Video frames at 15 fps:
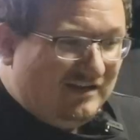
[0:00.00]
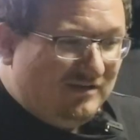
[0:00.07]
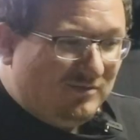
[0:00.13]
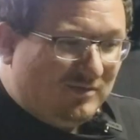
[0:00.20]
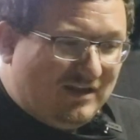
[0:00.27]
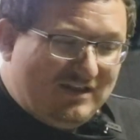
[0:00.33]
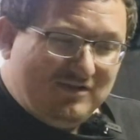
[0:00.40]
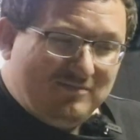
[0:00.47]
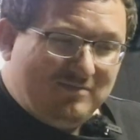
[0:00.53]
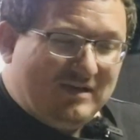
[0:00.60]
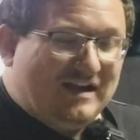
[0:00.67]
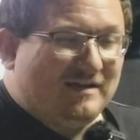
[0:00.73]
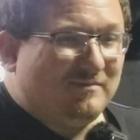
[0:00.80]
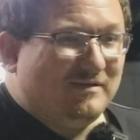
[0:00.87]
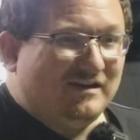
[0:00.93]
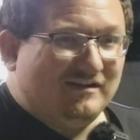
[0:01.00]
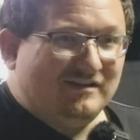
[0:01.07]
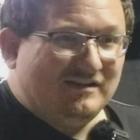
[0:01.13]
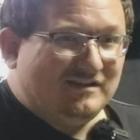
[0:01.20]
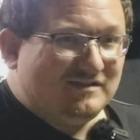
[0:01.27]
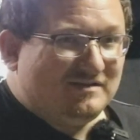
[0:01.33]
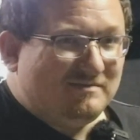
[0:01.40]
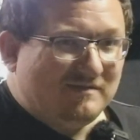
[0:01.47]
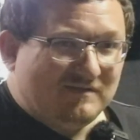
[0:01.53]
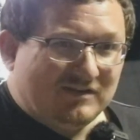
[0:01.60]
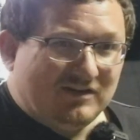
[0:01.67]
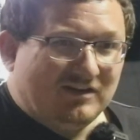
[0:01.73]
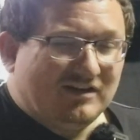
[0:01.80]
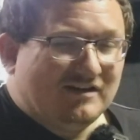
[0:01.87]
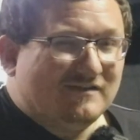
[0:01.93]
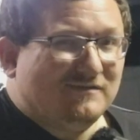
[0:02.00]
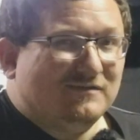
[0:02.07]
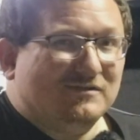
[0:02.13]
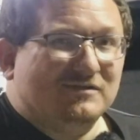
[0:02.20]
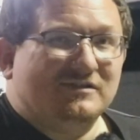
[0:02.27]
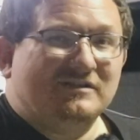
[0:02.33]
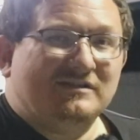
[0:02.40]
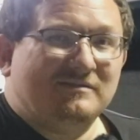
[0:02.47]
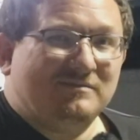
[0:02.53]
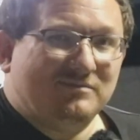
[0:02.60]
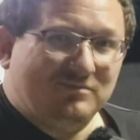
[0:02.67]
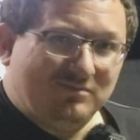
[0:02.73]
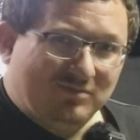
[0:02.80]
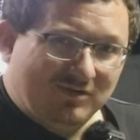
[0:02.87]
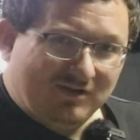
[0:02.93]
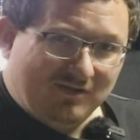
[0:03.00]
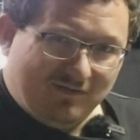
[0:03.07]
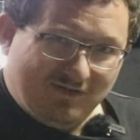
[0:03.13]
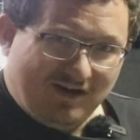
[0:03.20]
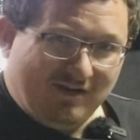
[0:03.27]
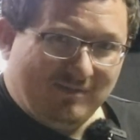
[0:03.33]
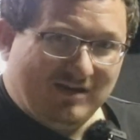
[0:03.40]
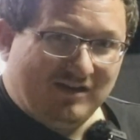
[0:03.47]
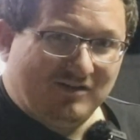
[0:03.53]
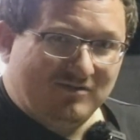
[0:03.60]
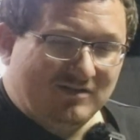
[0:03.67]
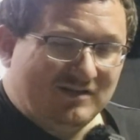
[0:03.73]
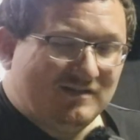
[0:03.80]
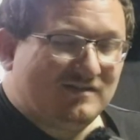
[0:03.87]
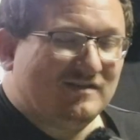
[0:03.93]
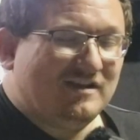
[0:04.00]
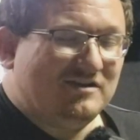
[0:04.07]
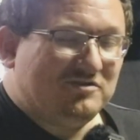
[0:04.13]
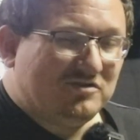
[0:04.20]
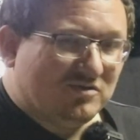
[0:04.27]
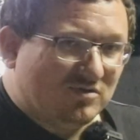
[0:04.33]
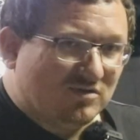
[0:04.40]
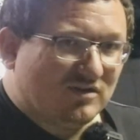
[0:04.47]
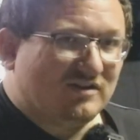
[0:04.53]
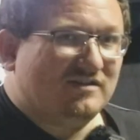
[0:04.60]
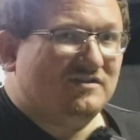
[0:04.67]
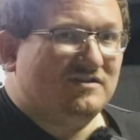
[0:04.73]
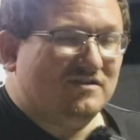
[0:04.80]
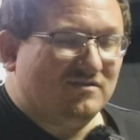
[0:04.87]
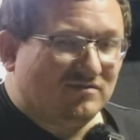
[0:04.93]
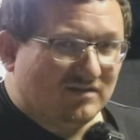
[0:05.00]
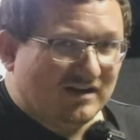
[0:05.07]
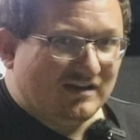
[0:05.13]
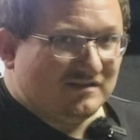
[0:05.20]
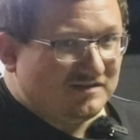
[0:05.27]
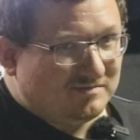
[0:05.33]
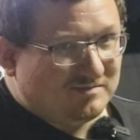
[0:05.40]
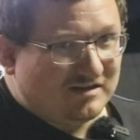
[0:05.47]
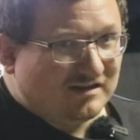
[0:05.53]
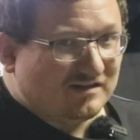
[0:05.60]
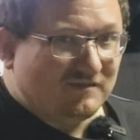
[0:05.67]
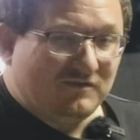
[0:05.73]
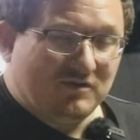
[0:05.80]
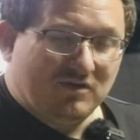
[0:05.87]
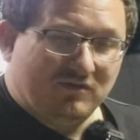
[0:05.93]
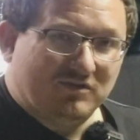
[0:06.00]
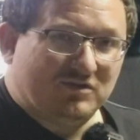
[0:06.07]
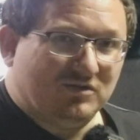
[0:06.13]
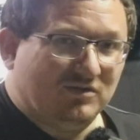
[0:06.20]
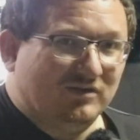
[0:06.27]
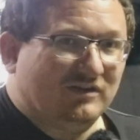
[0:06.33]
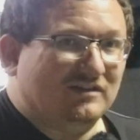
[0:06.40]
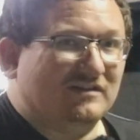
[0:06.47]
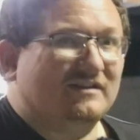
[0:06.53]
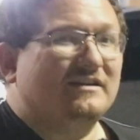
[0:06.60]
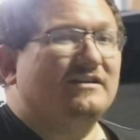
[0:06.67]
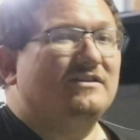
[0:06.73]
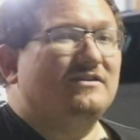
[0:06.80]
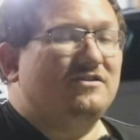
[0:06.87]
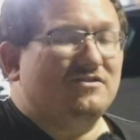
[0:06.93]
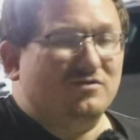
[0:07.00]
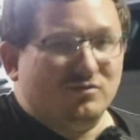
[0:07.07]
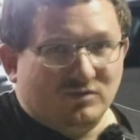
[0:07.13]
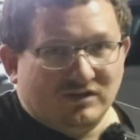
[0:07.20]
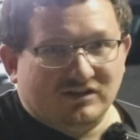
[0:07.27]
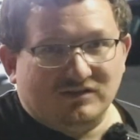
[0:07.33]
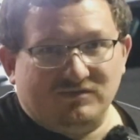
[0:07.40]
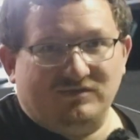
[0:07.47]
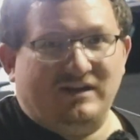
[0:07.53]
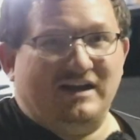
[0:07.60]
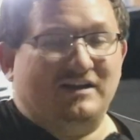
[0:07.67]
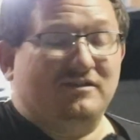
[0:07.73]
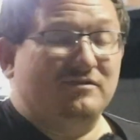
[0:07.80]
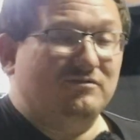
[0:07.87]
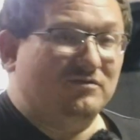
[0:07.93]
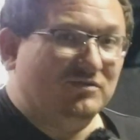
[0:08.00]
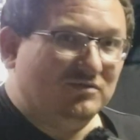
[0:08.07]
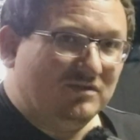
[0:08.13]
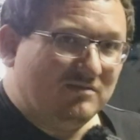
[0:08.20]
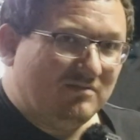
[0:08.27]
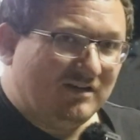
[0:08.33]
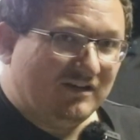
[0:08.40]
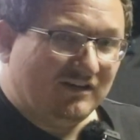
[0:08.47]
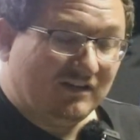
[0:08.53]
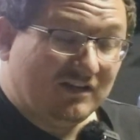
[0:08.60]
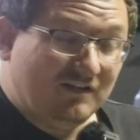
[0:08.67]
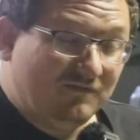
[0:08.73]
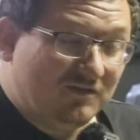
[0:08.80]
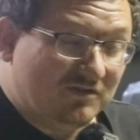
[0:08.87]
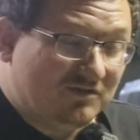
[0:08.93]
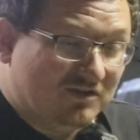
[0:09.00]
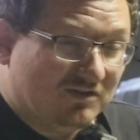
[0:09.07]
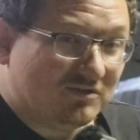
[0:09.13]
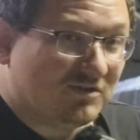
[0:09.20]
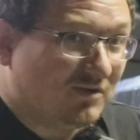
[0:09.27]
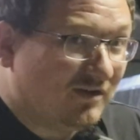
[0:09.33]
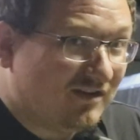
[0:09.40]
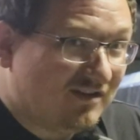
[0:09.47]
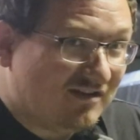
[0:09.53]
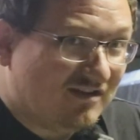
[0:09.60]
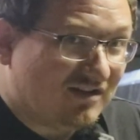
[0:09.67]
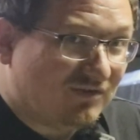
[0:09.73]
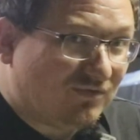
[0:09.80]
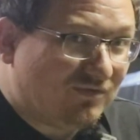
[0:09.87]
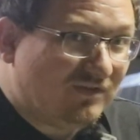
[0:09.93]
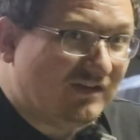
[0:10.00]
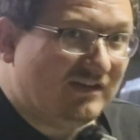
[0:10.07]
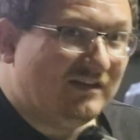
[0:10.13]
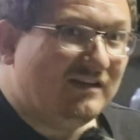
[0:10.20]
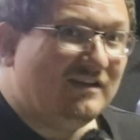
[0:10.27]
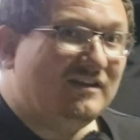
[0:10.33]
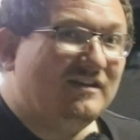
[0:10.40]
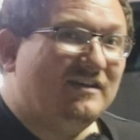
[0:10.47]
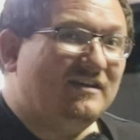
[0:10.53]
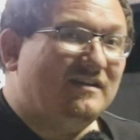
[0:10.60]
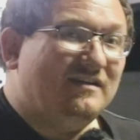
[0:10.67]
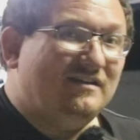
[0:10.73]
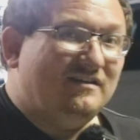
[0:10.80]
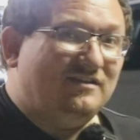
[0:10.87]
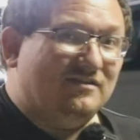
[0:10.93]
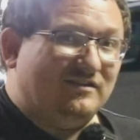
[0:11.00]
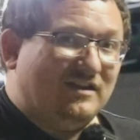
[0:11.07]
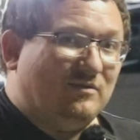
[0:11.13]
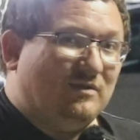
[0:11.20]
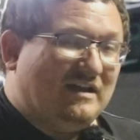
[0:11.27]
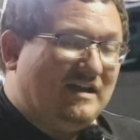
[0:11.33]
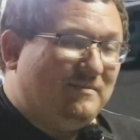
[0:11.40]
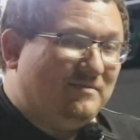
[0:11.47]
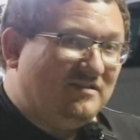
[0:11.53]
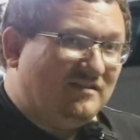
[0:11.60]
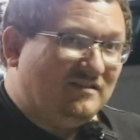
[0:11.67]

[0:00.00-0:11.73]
When you pack bearings, be very careful. Put in the right amount of grease and torque to the right spec. If you over torque it, you will in fact ruin the bearing. If you don't torque it enough, you'll get what happened to